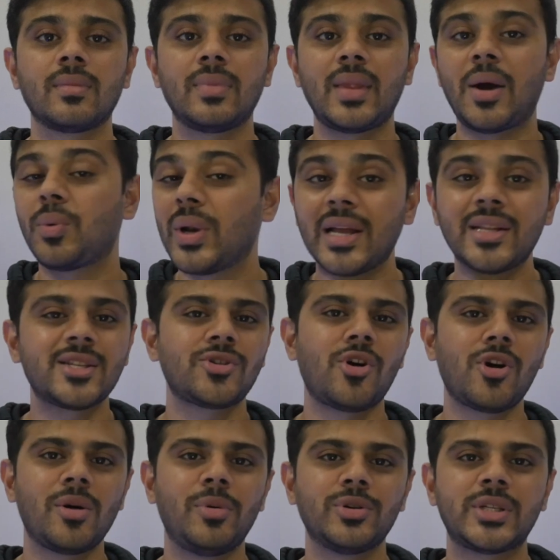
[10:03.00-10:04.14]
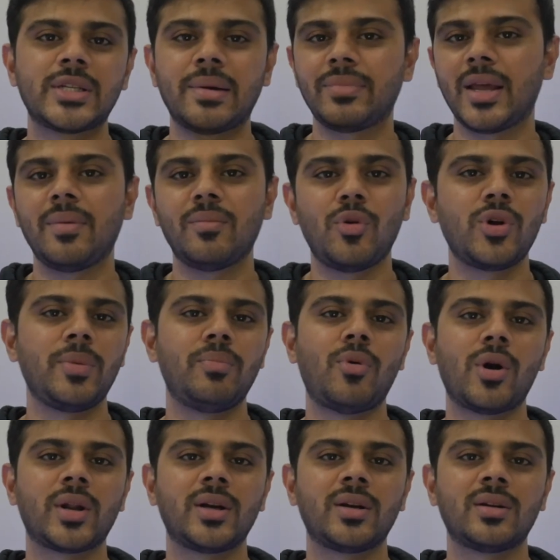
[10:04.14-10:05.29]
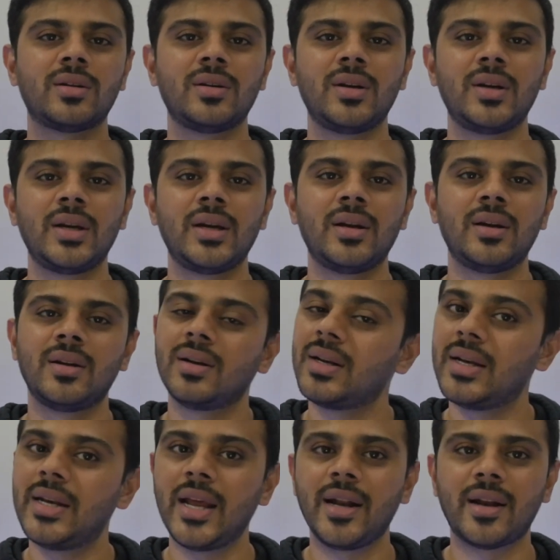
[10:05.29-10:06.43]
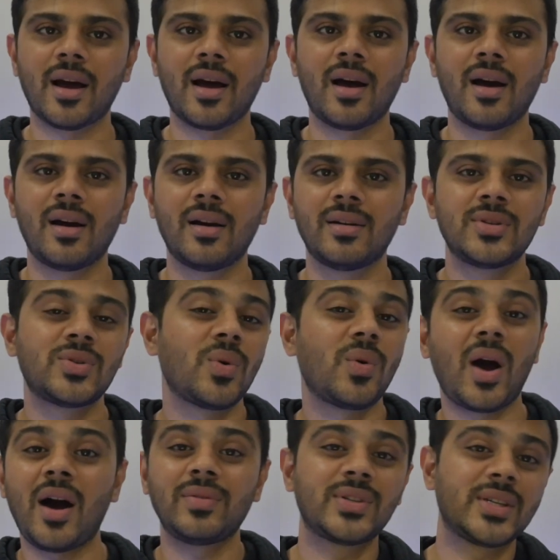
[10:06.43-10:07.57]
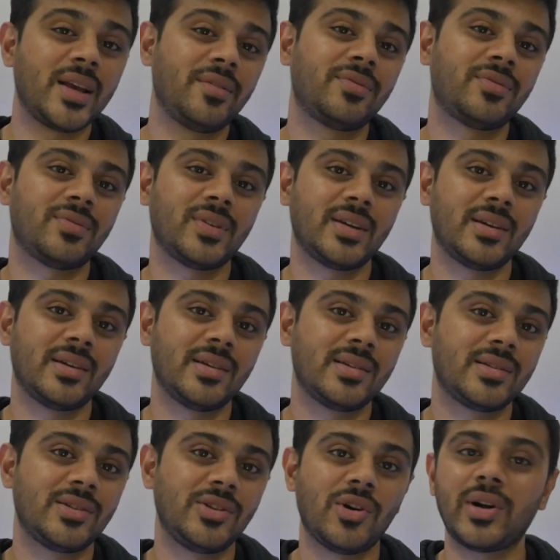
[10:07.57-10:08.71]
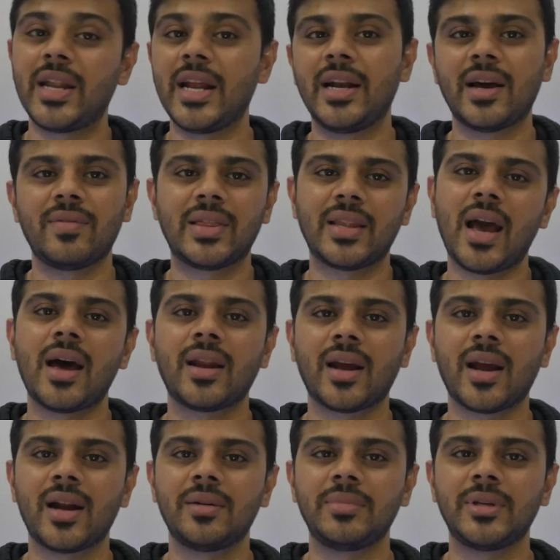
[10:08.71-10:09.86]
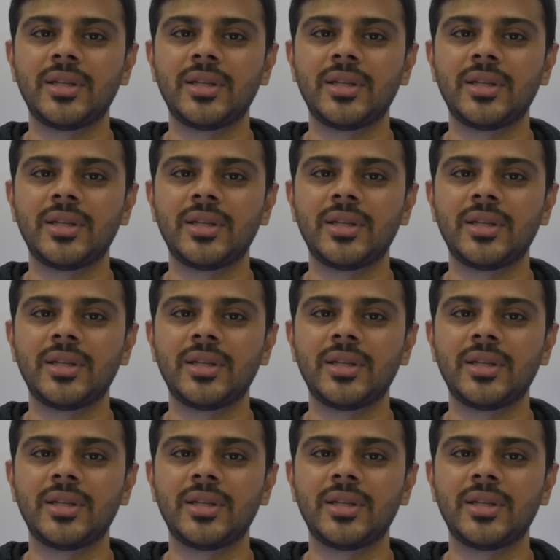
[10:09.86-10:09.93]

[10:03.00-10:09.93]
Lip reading: Now let's talk about something more important: data. So how safe is your data with Khan Academy?